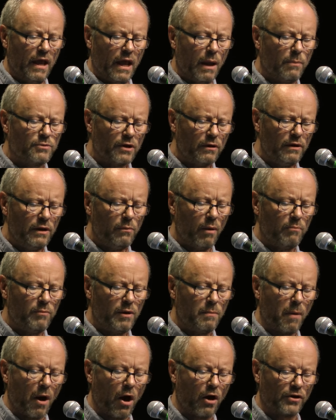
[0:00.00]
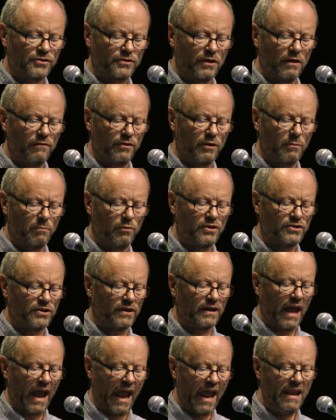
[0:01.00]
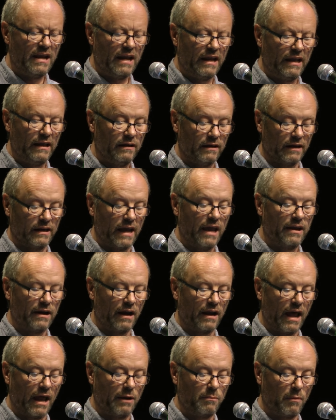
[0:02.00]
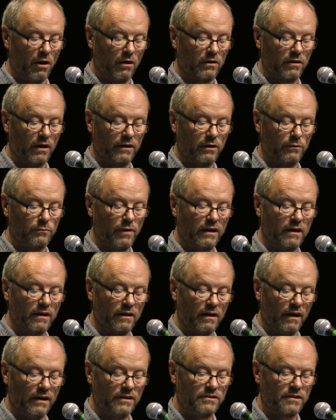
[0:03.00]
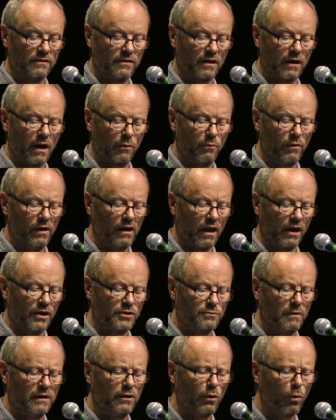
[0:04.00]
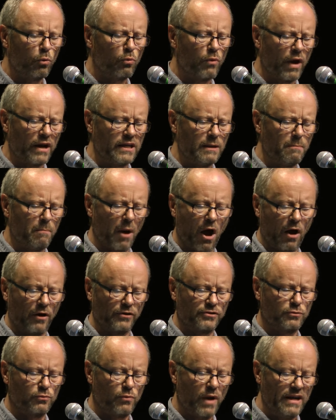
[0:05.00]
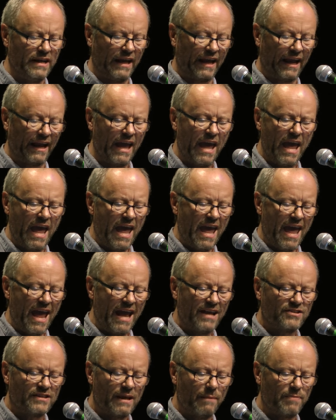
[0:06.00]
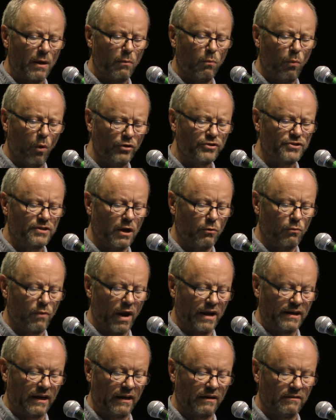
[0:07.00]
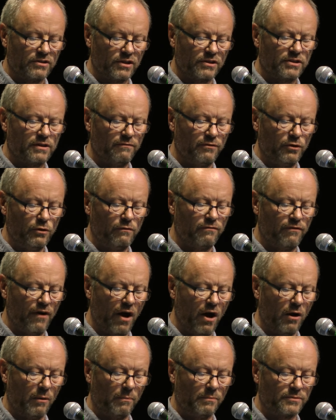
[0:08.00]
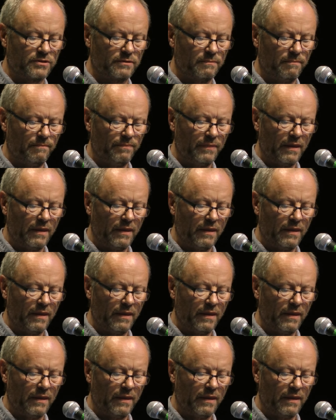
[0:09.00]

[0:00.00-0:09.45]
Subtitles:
It was only when we passed over the bridge at Henley, again a landmark I could recognise, that I realised we'd already passed Reading, except there was no Reading, just a few farms.